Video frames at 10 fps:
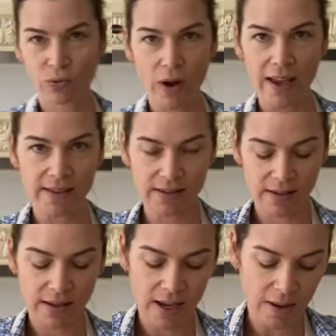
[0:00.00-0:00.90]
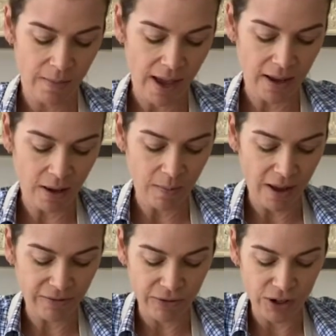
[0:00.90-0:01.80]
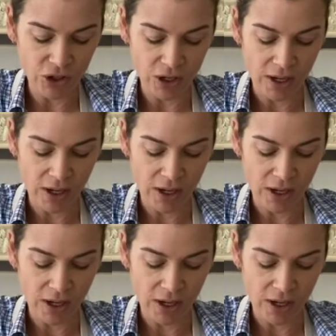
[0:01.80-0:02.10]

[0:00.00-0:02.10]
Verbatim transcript: rice in my, in my fridge.